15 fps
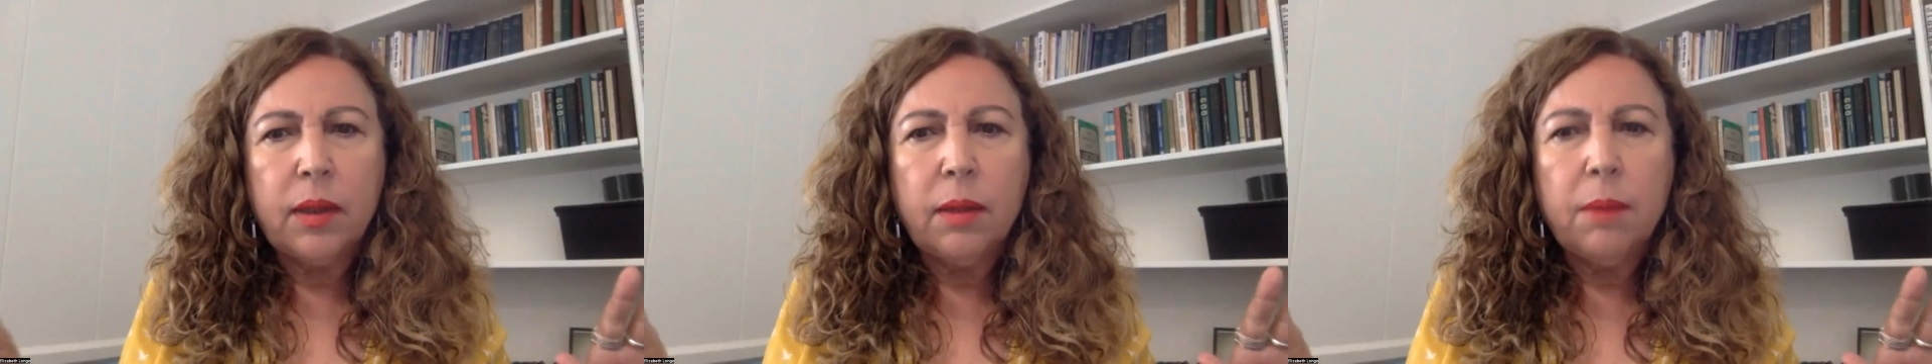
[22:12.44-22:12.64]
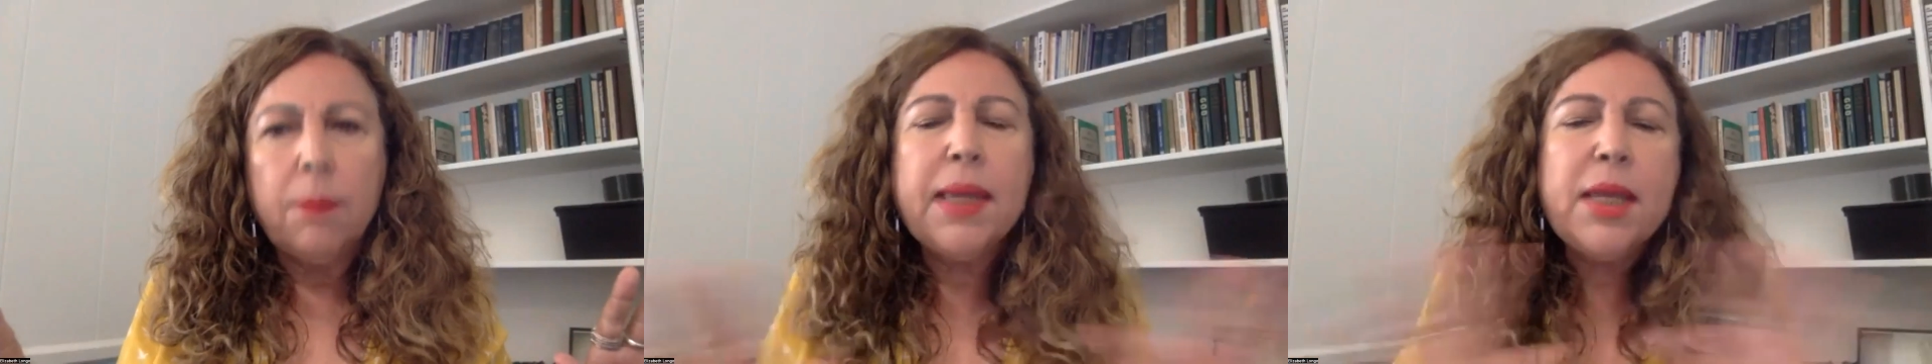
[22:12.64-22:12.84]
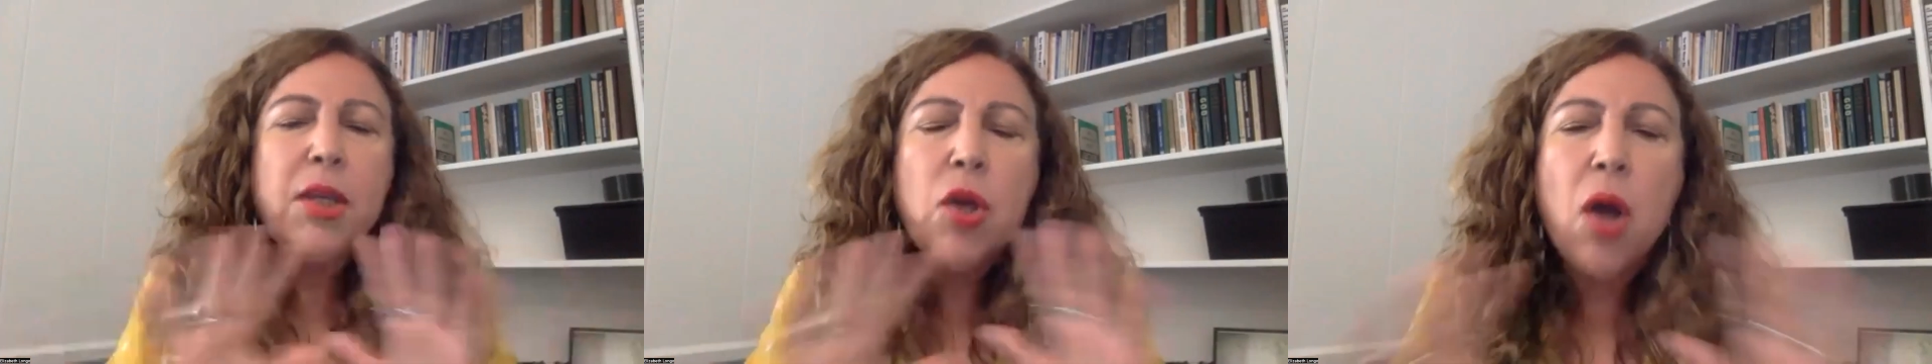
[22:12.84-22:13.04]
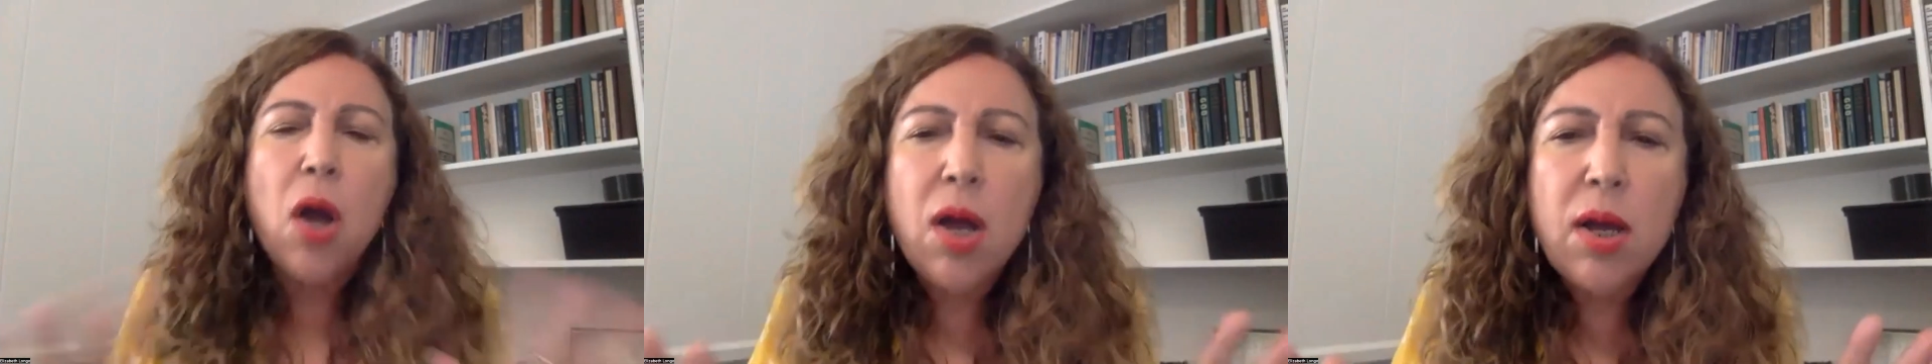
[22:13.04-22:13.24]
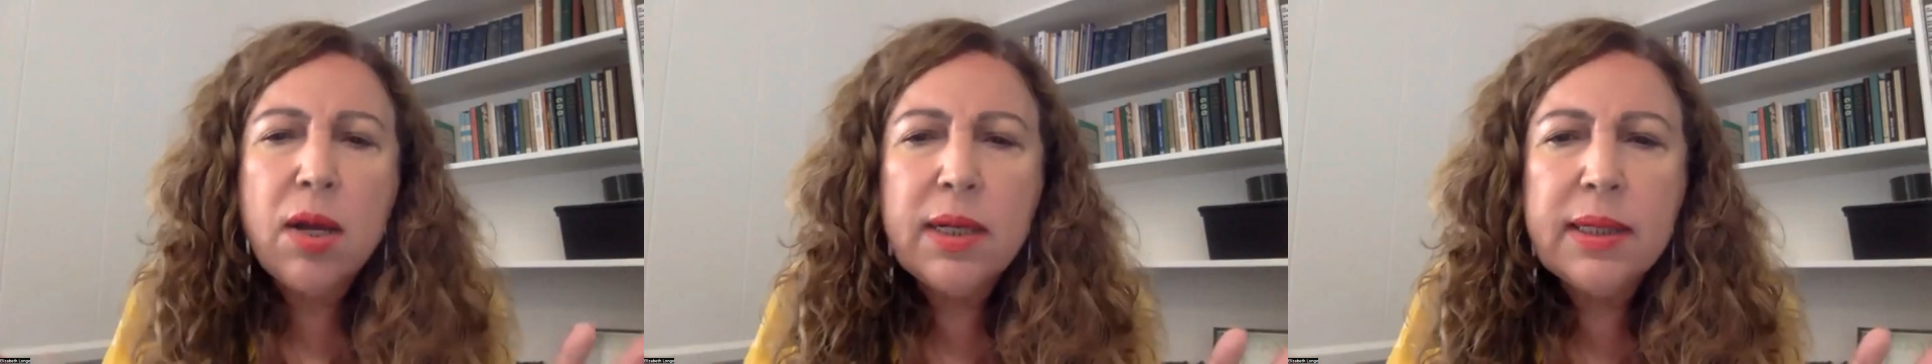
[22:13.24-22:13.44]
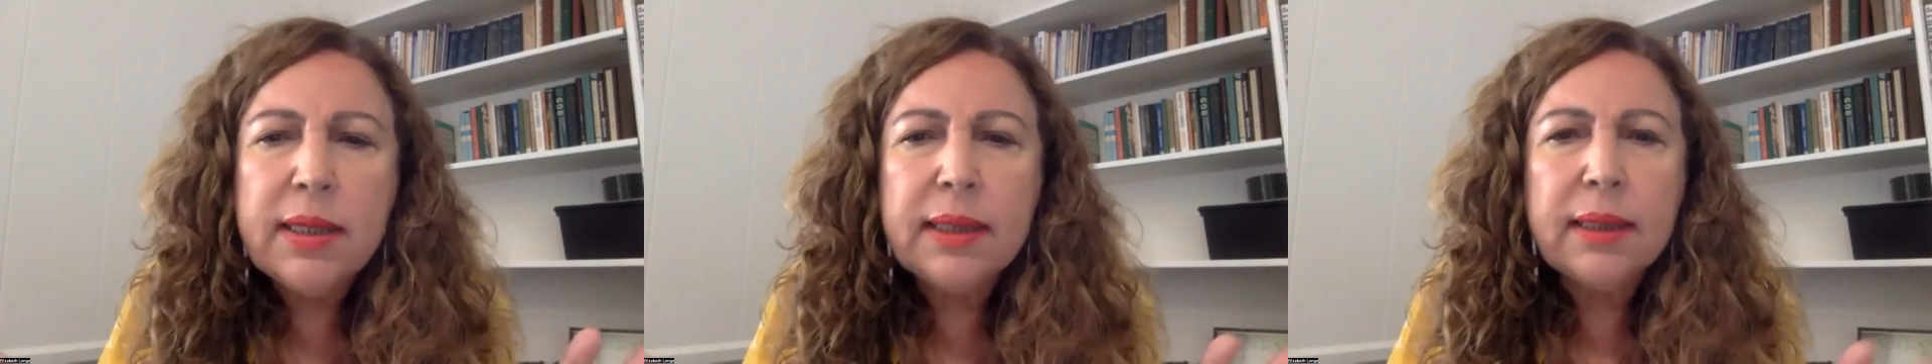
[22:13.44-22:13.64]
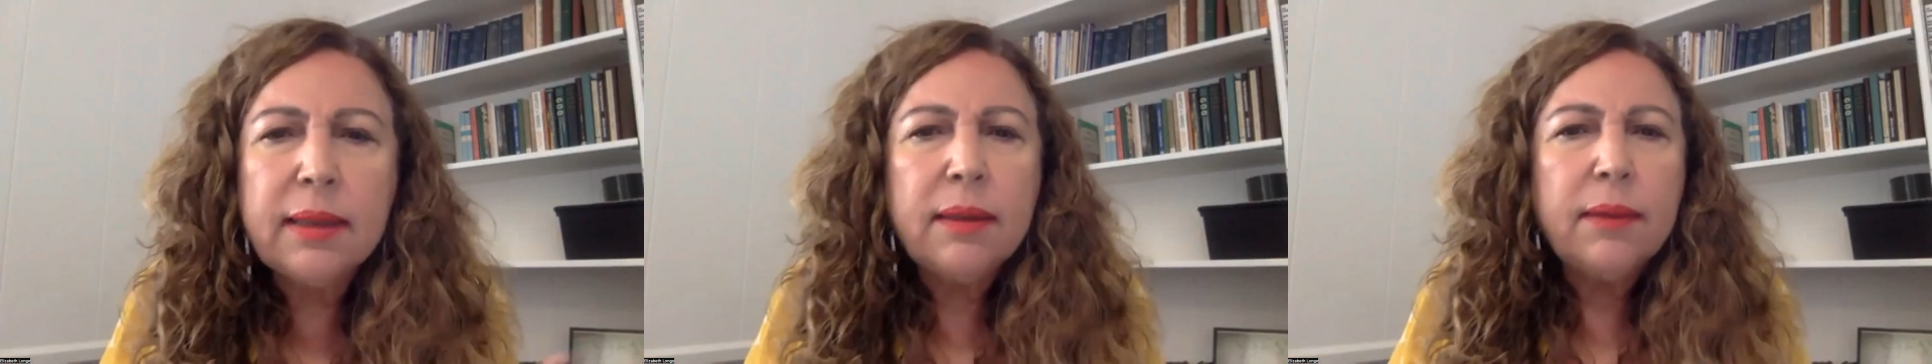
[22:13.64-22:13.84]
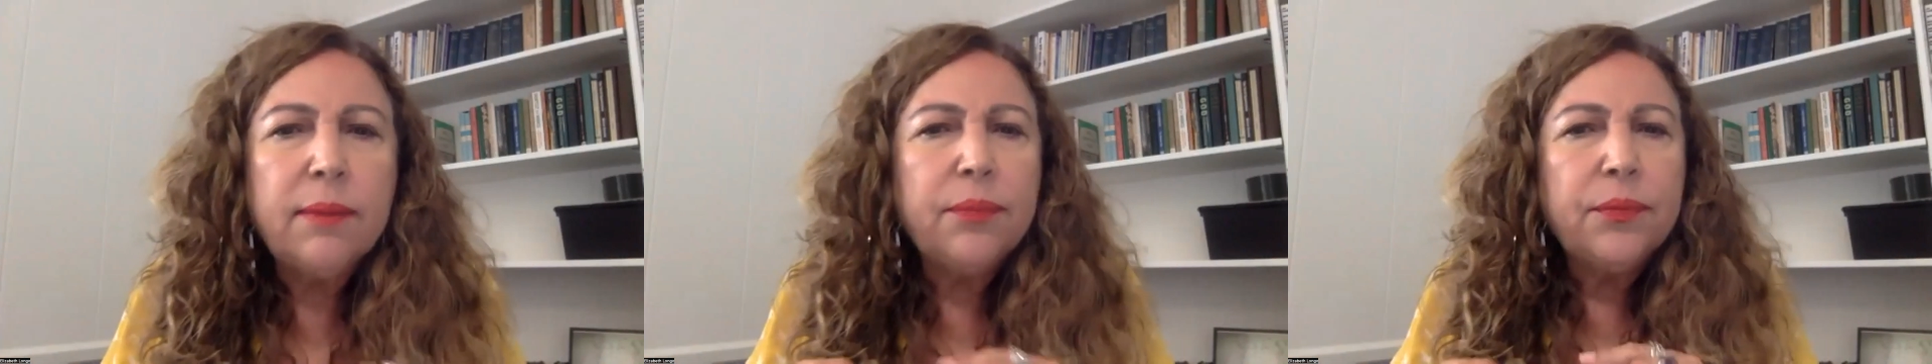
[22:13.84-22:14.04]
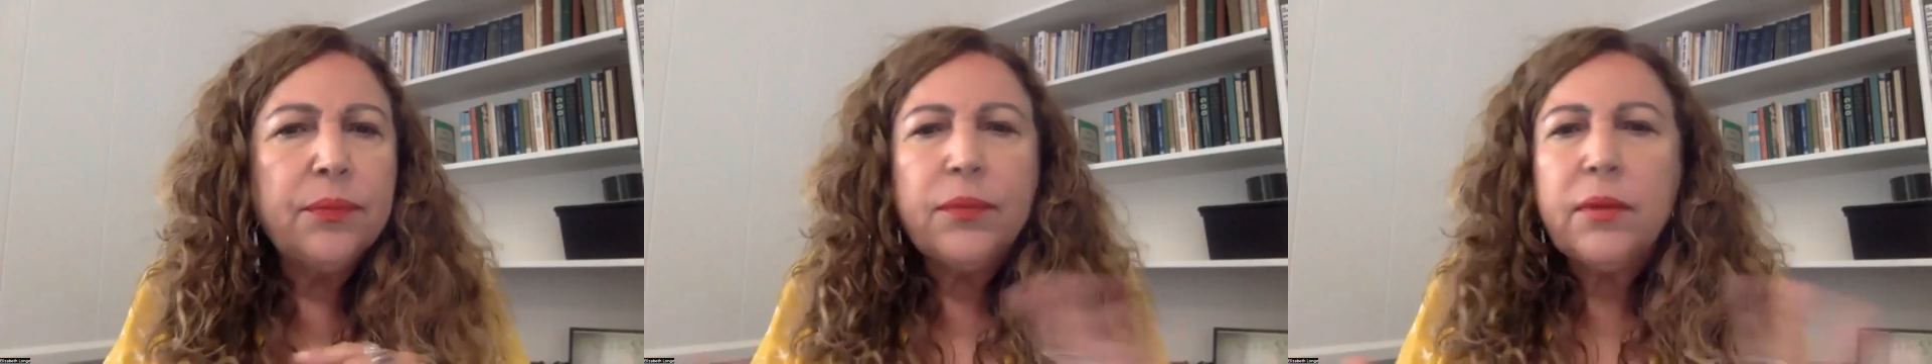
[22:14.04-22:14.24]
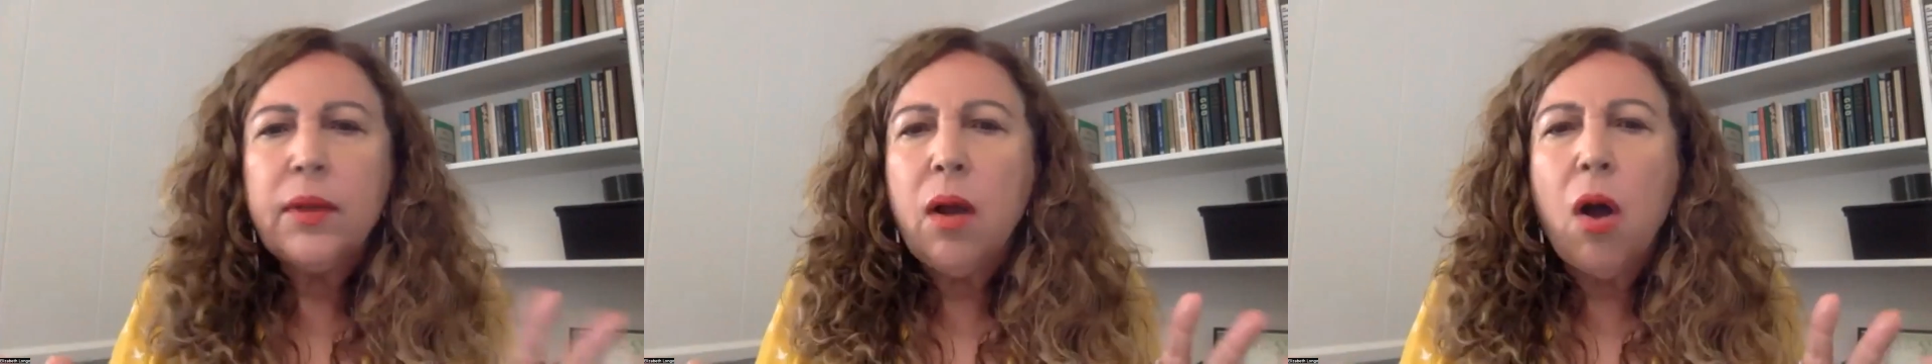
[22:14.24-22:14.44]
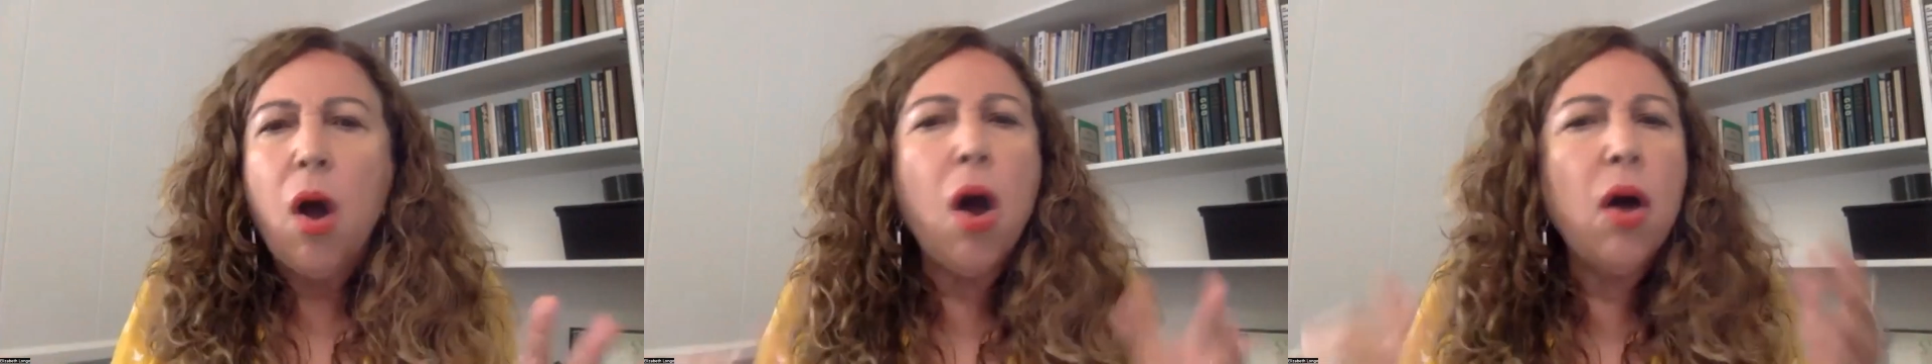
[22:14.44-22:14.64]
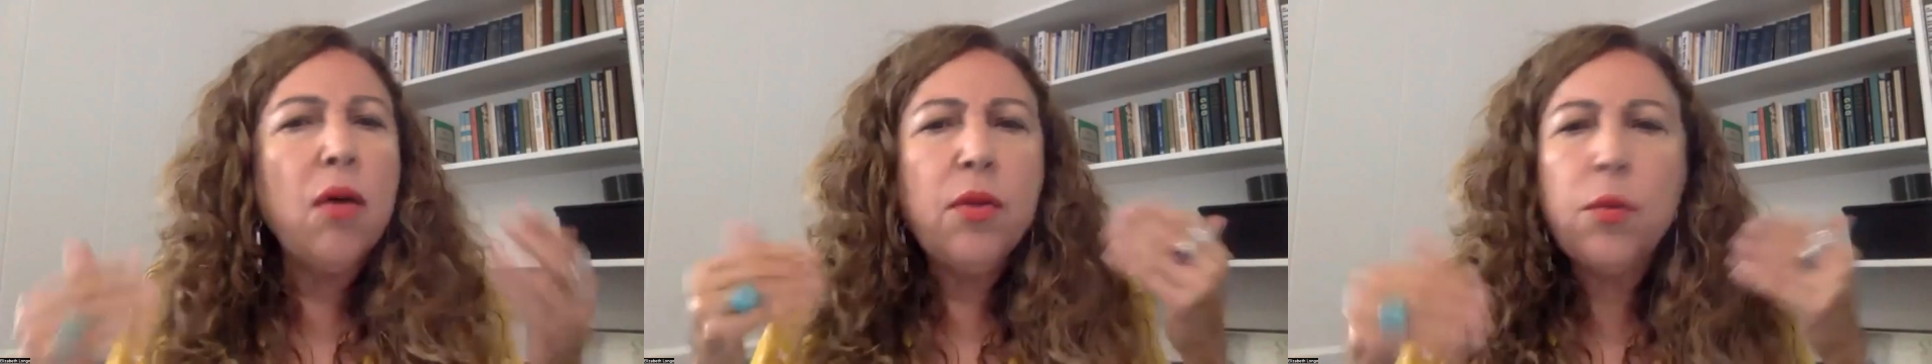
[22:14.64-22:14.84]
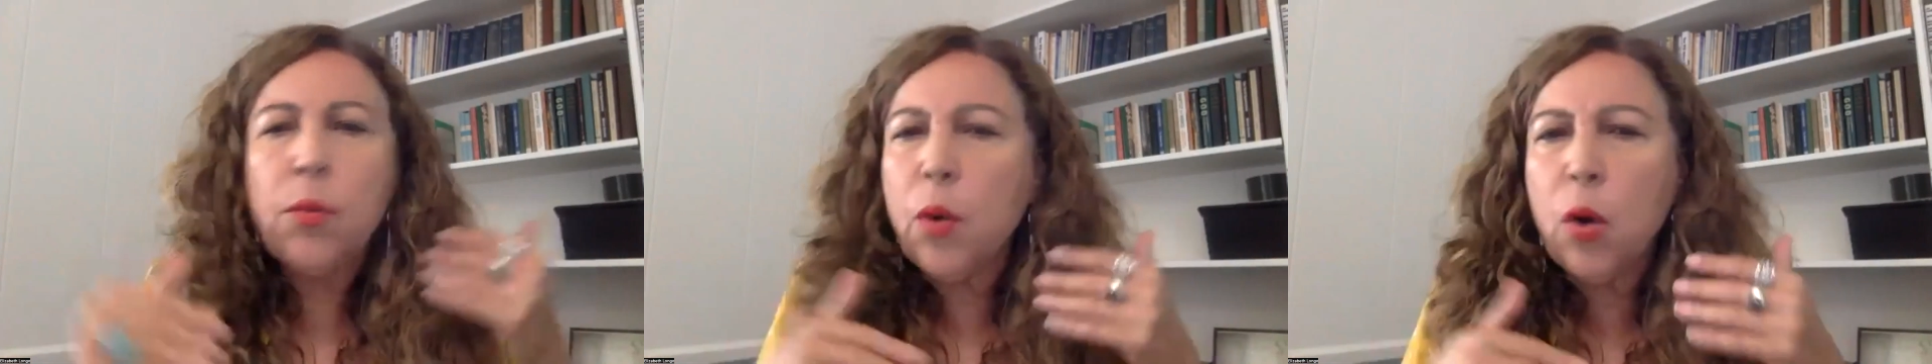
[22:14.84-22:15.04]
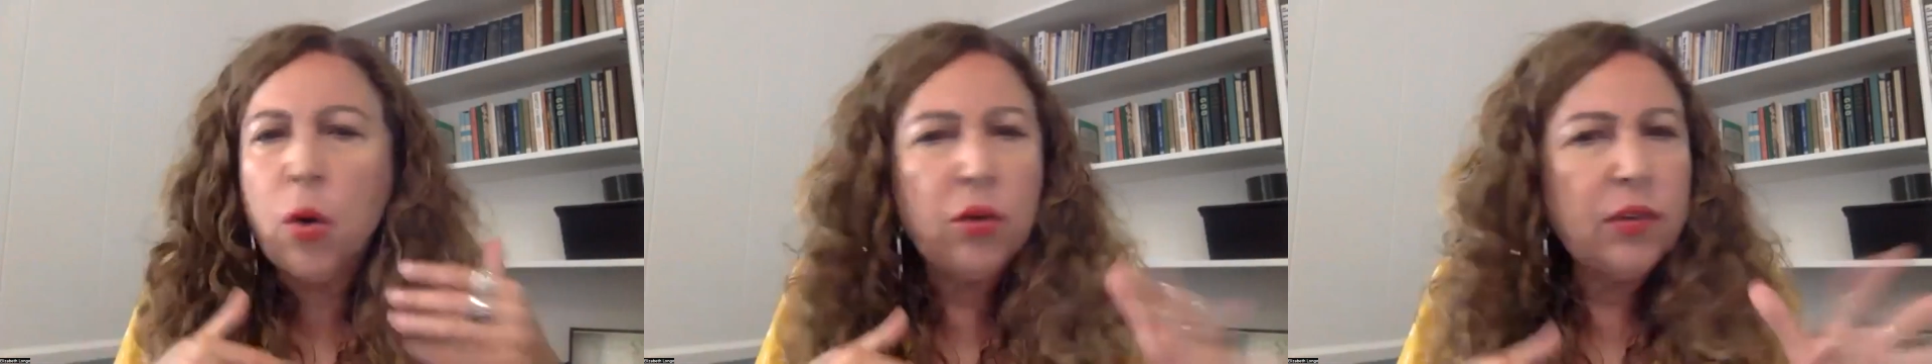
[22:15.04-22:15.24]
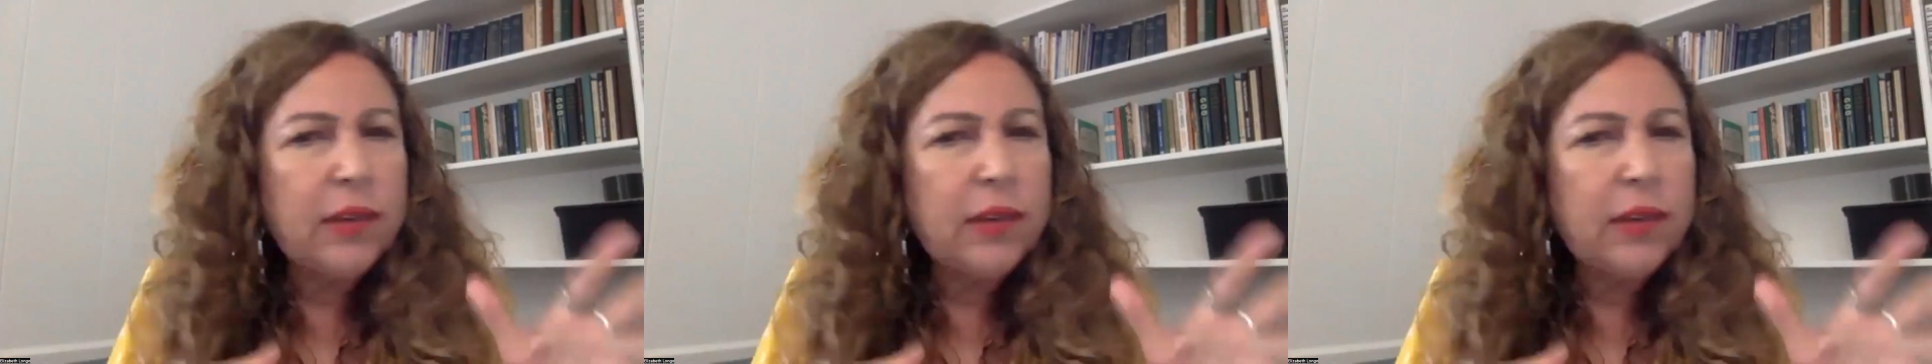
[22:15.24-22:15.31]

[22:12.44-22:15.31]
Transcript: Beyond all the roles